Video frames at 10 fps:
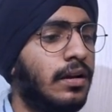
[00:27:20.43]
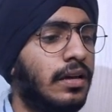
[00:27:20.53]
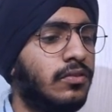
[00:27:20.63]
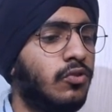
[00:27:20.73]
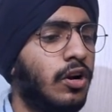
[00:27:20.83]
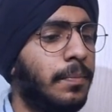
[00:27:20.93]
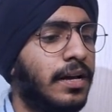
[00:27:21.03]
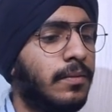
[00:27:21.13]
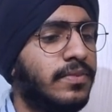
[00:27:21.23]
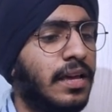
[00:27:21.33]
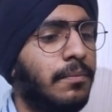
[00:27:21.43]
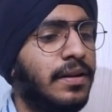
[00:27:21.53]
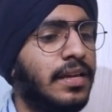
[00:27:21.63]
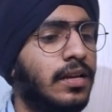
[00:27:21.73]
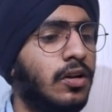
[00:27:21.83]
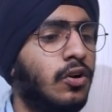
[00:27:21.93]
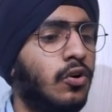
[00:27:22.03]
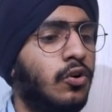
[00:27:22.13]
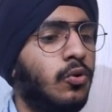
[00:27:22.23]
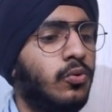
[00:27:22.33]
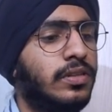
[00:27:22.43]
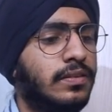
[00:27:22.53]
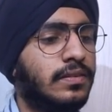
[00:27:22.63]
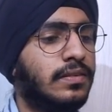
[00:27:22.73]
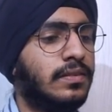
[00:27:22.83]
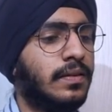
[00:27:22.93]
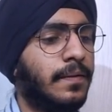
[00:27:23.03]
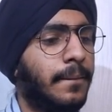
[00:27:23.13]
does not becomes empty, do this,